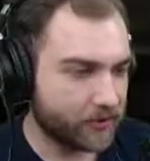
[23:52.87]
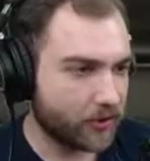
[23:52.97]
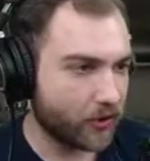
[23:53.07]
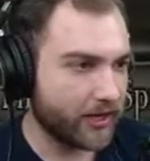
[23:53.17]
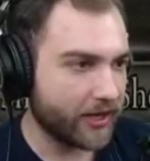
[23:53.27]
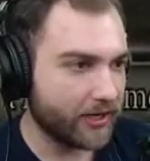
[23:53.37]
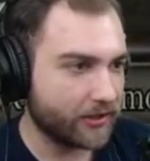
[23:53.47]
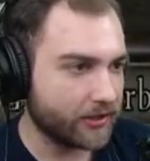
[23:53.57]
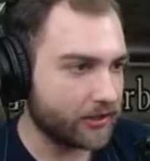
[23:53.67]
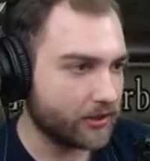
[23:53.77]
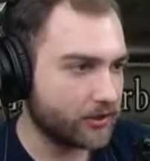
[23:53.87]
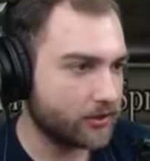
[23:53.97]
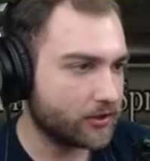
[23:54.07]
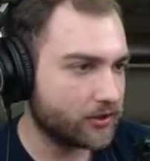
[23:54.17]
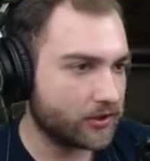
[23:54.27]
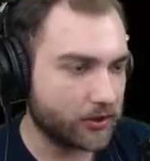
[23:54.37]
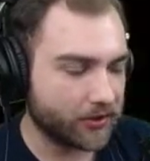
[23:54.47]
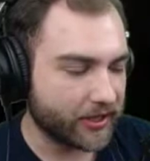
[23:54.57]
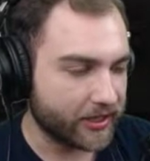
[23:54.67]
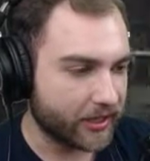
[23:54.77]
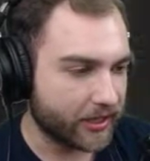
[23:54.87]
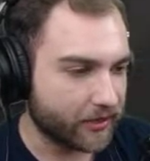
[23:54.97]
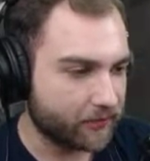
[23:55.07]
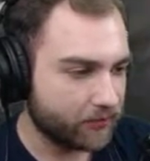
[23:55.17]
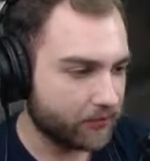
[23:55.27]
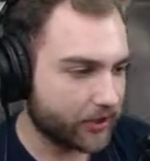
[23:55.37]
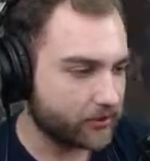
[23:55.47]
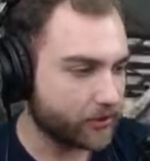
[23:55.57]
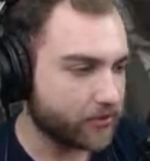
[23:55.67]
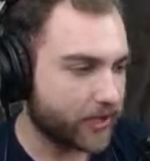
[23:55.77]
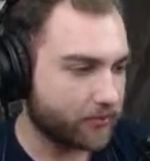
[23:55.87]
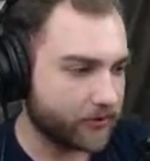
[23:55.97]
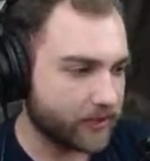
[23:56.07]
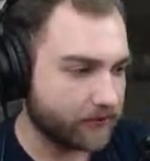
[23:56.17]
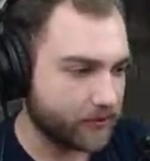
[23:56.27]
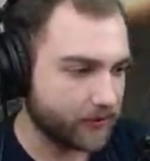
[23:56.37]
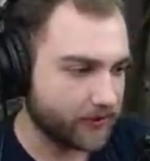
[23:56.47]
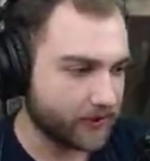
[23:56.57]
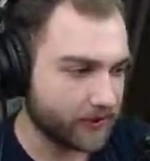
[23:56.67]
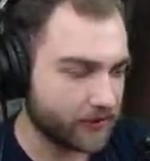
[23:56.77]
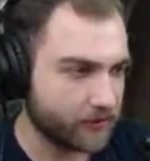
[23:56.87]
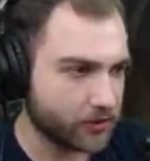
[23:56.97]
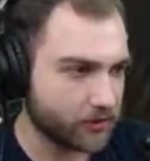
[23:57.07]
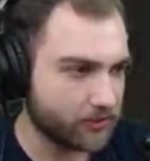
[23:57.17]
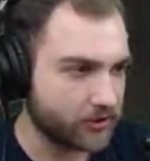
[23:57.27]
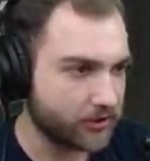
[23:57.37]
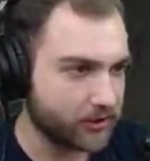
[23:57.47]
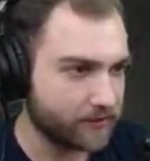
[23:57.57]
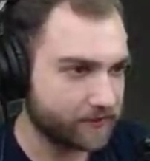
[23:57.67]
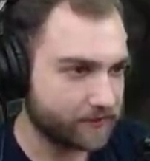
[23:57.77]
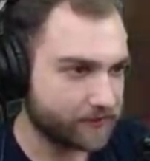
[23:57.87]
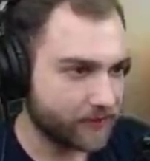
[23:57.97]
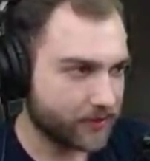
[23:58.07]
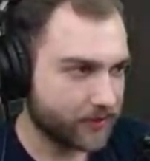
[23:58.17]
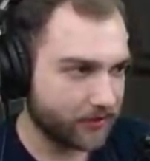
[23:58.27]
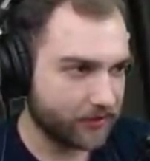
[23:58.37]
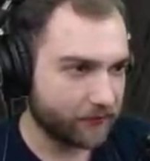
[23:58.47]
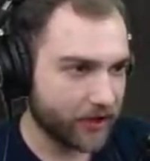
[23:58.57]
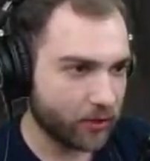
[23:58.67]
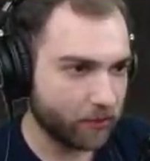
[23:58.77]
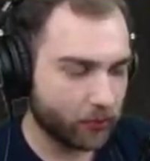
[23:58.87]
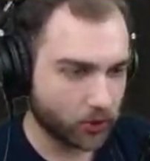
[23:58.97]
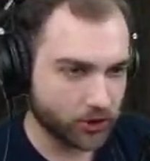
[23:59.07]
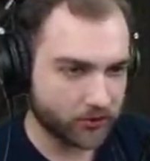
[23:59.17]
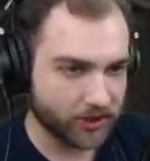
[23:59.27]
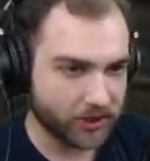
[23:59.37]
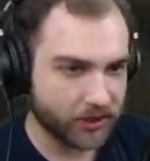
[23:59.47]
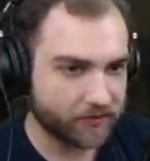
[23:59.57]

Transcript: go ahead and deal with that guy. Luckily, we got plenty of heals here, so we should be good. This is the final portion right here,